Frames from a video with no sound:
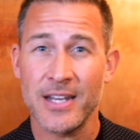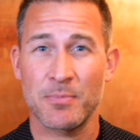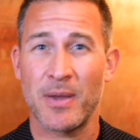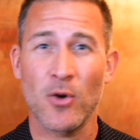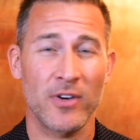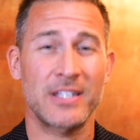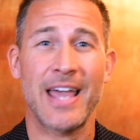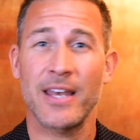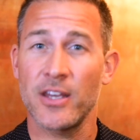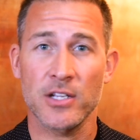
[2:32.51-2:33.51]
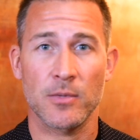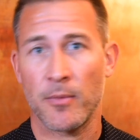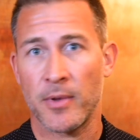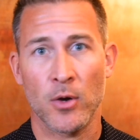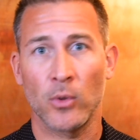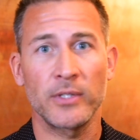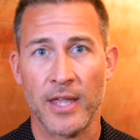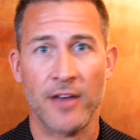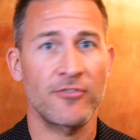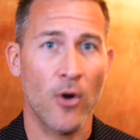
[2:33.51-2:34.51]
it's been over 10 years that we've been holding
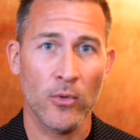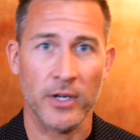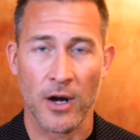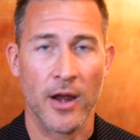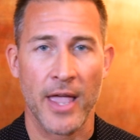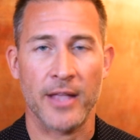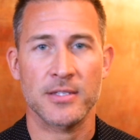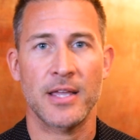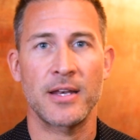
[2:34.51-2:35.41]
that phone in our hands.